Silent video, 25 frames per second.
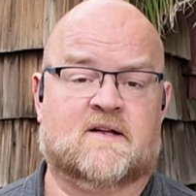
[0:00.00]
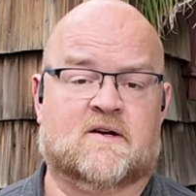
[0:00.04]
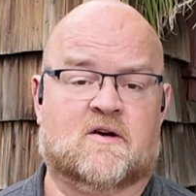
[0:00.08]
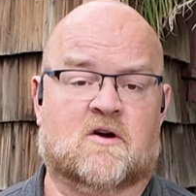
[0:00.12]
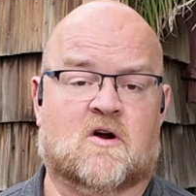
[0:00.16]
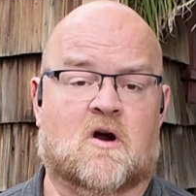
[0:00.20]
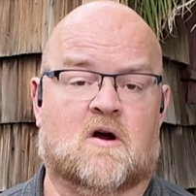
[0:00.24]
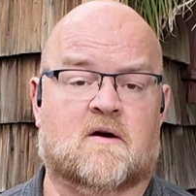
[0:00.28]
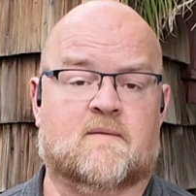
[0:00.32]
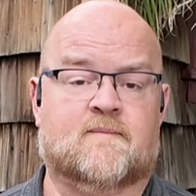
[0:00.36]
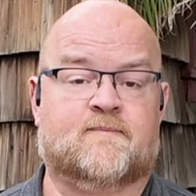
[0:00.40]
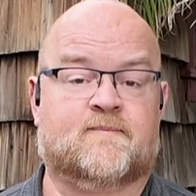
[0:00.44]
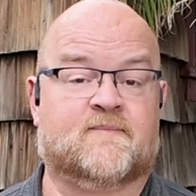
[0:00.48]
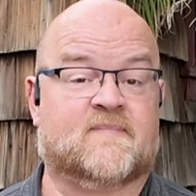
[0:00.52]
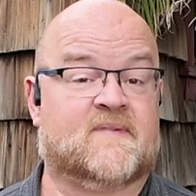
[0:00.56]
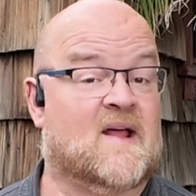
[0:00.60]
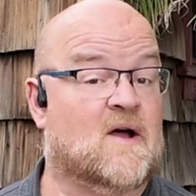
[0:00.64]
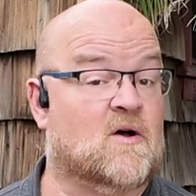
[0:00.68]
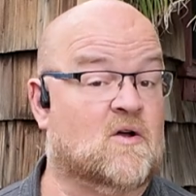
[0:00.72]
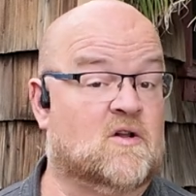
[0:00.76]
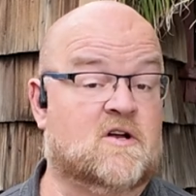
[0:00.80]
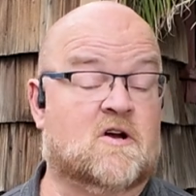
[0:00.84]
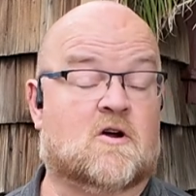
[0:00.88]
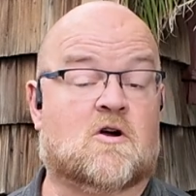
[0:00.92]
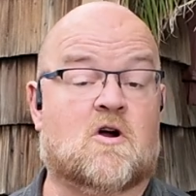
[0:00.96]
LEHR Garden?
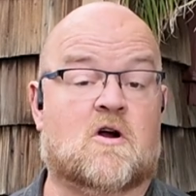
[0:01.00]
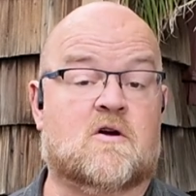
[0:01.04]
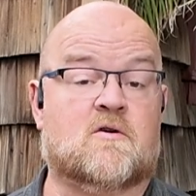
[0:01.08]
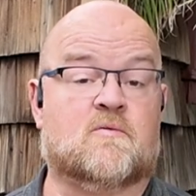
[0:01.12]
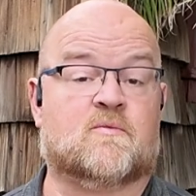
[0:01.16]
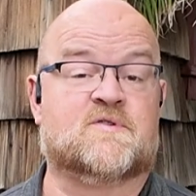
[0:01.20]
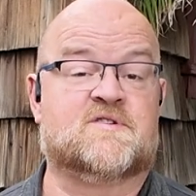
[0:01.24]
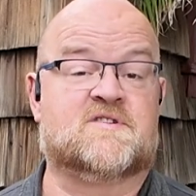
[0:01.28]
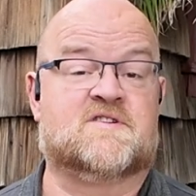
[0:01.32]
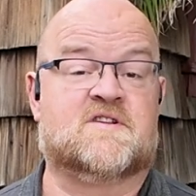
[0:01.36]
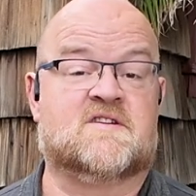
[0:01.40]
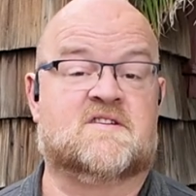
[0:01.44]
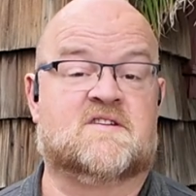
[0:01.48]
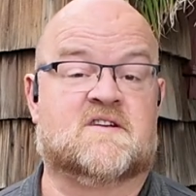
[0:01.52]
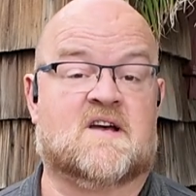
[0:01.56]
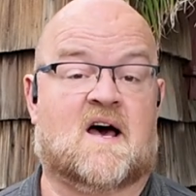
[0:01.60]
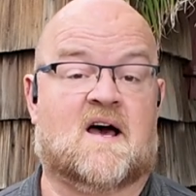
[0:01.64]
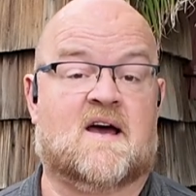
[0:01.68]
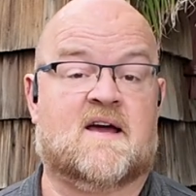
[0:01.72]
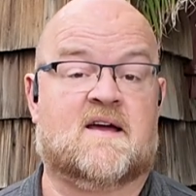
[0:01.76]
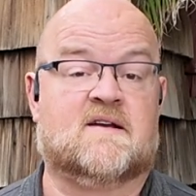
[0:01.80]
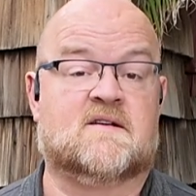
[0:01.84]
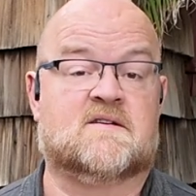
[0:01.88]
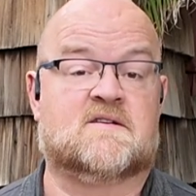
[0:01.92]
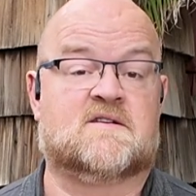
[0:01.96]
Now, LEHR Garden was
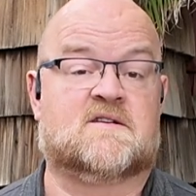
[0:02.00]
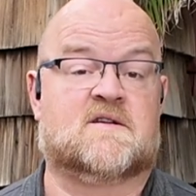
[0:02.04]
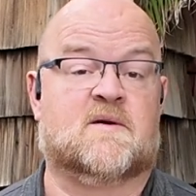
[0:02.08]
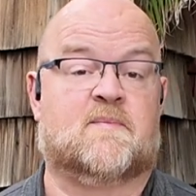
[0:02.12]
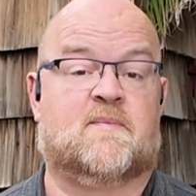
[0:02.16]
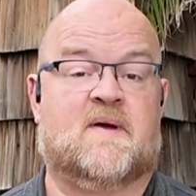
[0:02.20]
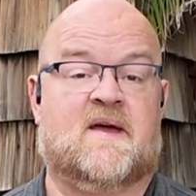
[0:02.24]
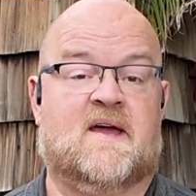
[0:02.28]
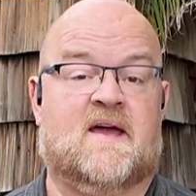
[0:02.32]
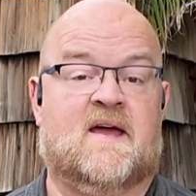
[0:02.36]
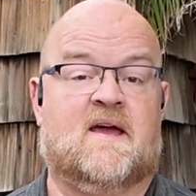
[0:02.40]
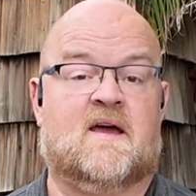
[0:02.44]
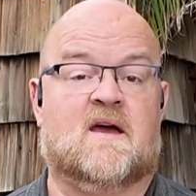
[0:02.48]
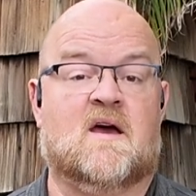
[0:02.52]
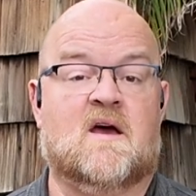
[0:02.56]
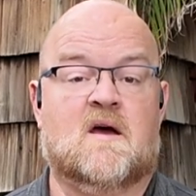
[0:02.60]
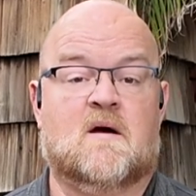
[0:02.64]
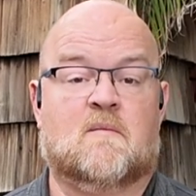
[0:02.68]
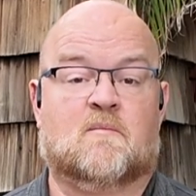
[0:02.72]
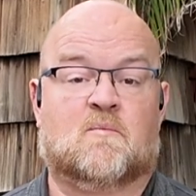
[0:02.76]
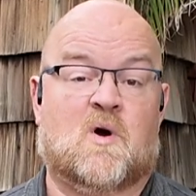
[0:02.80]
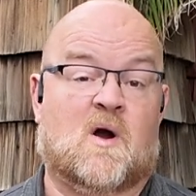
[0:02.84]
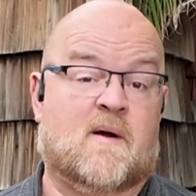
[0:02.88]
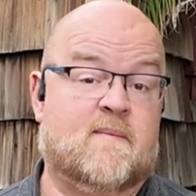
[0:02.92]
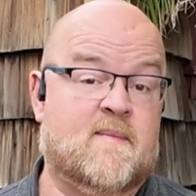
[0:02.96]
designed to be
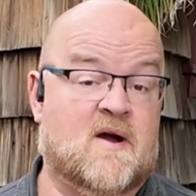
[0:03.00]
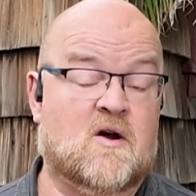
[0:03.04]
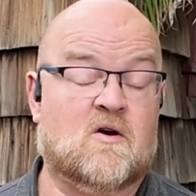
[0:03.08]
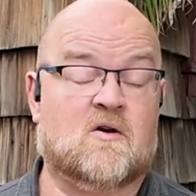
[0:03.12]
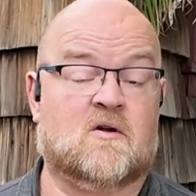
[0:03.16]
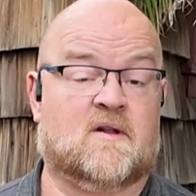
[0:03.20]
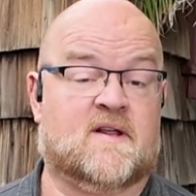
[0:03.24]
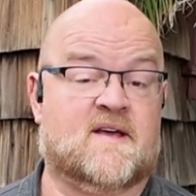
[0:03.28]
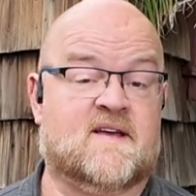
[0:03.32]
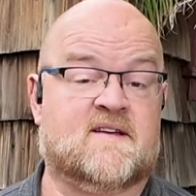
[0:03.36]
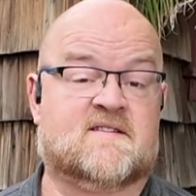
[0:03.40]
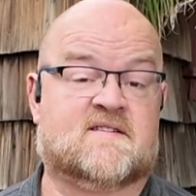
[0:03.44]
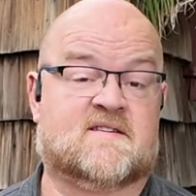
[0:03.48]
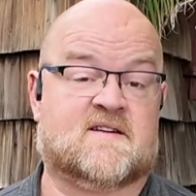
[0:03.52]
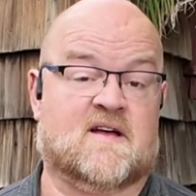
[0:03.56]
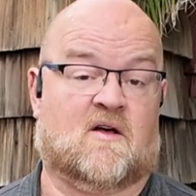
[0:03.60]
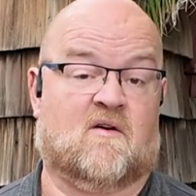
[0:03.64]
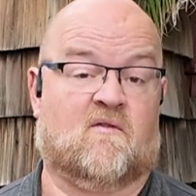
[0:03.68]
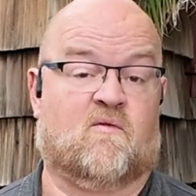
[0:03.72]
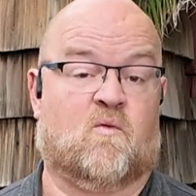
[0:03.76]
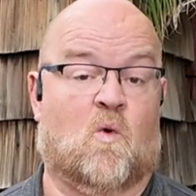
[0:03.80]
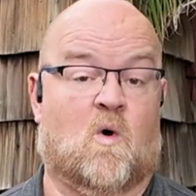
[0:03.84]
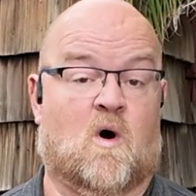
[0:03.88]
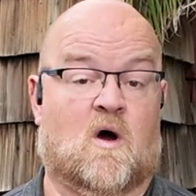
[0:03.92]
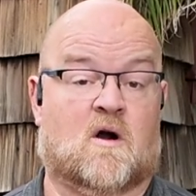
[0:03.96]
primarily
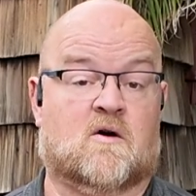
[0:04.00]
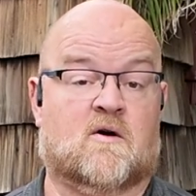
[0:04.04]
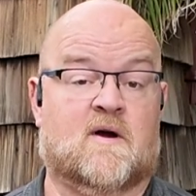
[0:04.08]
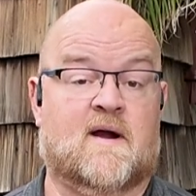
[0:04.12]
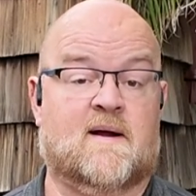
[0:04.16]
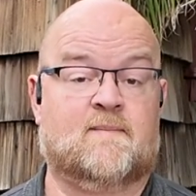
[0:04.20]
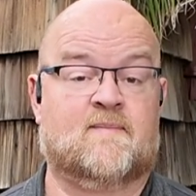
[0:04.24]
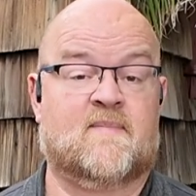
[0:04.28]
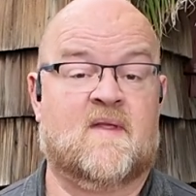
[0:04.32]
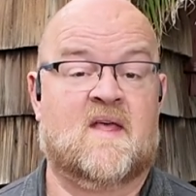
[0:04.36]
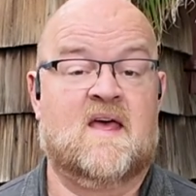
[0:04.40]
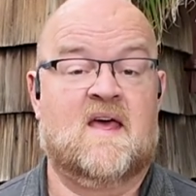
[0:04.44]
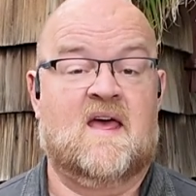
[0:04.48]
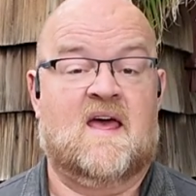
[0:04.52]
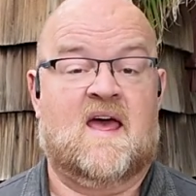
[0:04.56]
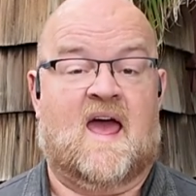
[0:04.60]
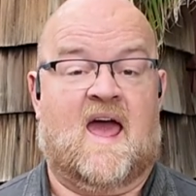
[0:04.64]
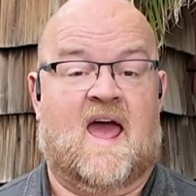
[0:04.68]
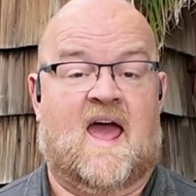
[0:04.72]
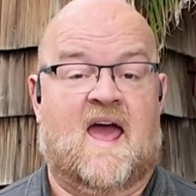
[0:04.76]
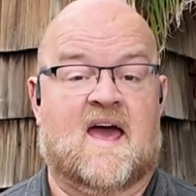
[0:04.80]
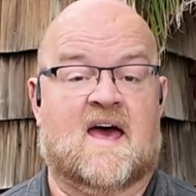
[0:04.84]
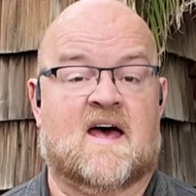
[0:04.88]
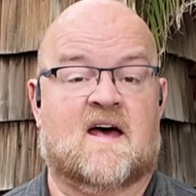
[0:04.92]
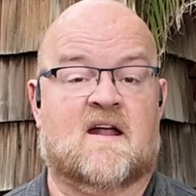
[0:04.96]
self-watering,
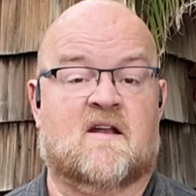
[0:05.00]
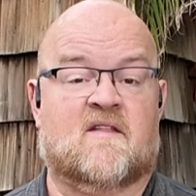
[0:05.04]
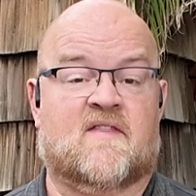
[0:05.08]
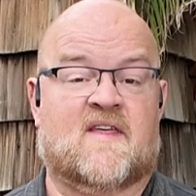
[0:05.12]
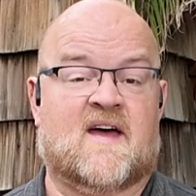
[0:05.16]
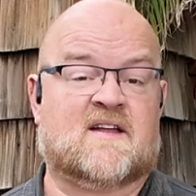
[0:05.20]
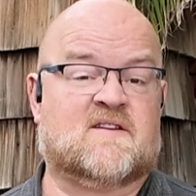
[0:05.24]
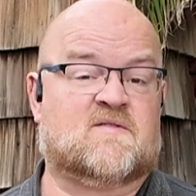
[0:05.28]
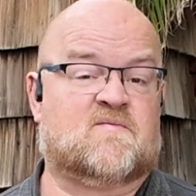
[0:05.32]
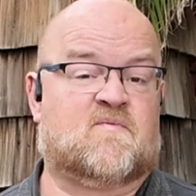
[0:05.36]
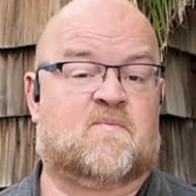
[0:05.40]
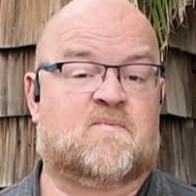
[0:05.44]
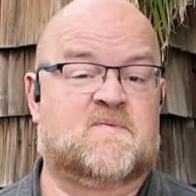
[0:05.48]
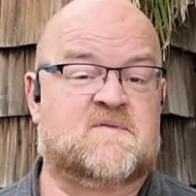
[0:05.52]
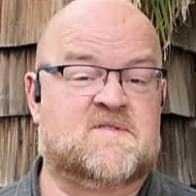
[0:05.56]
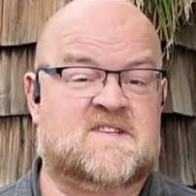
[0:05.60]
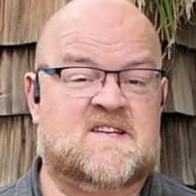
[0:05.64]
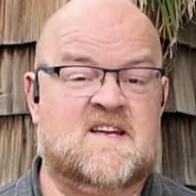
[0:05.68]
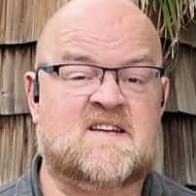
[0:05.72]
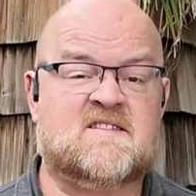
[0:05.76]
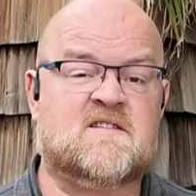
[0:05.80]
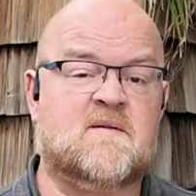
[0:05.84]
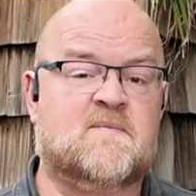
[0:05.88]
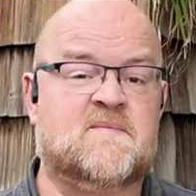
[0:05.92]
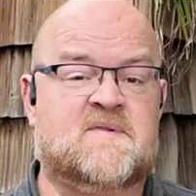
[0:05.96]
and that
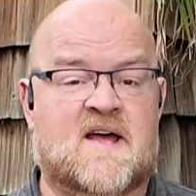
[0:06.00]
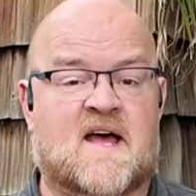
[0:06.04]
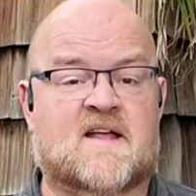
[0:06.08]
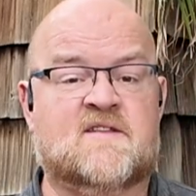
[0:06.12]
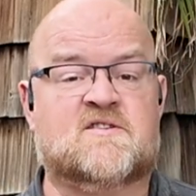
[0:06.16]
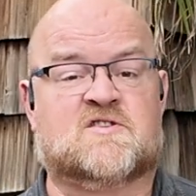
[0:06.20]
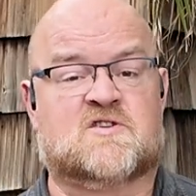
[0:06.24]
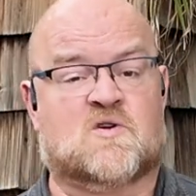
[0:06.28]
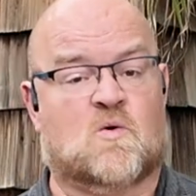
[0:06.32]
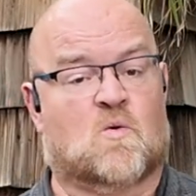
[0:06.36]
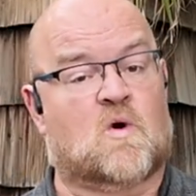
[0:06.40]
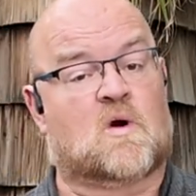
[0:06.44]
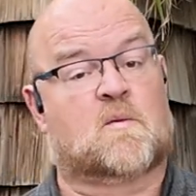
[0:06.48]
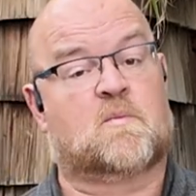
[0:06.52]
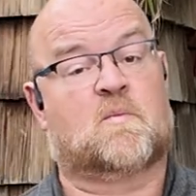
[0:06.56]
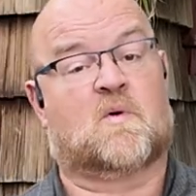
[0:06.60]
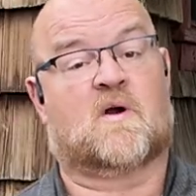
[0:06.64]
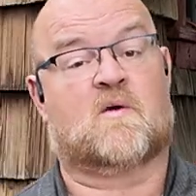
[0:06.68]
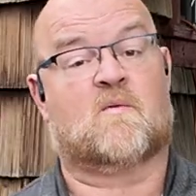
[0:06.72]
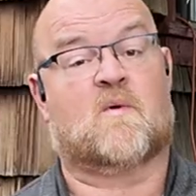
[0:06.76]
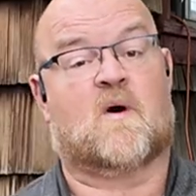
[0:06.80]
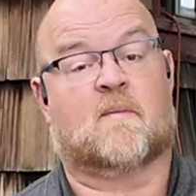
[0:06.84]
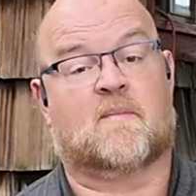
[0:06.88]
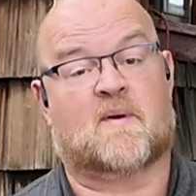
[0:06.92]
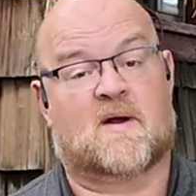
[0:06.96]
system tends to work
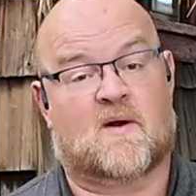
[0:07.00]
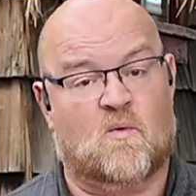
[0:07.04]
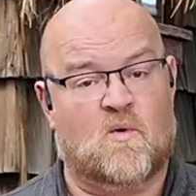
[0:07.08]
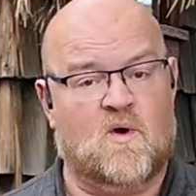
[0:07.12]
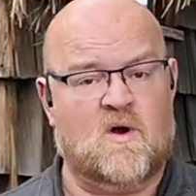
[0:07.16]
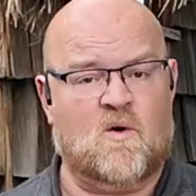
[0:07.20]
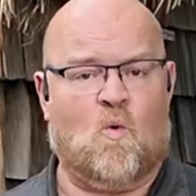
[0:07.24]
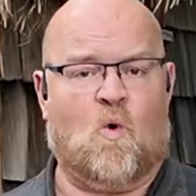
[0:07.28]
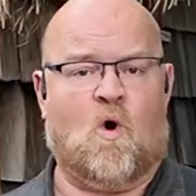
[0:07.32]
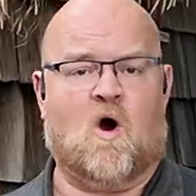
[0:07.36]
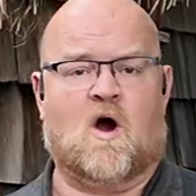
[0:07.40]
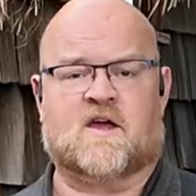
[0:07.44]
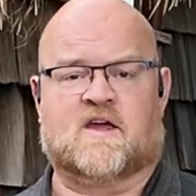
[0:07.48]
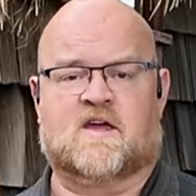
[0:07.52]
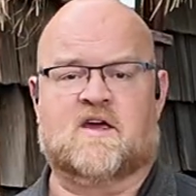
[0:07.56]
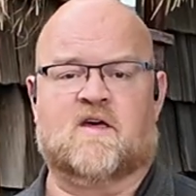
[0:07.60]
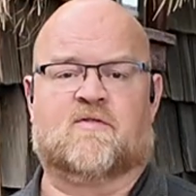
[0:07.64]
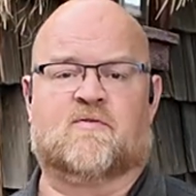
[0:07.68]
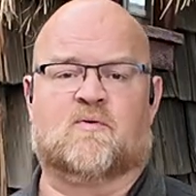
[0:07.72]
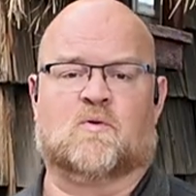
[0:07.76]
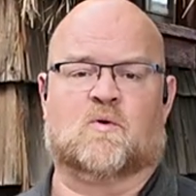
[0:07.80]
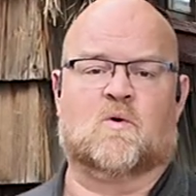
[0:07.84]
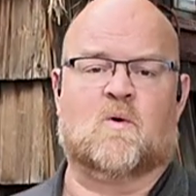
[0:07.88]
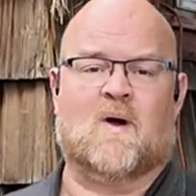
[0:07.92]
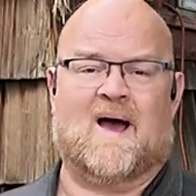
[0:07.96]
pretty well. But I want to walk you
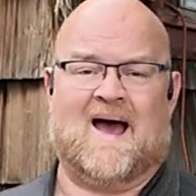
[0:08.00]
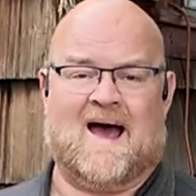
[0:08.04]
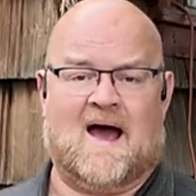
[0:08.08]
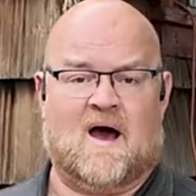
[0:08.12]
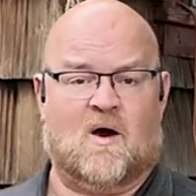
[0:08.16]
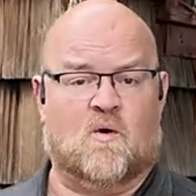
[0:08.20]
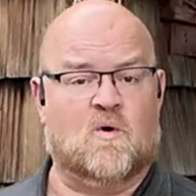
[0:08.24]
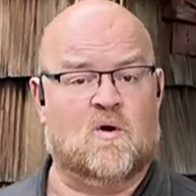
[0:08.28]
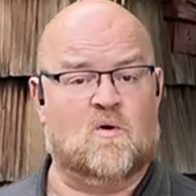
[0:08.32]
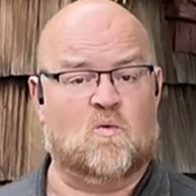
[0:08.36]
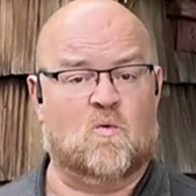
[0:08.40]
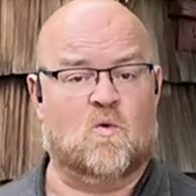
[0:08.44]
through how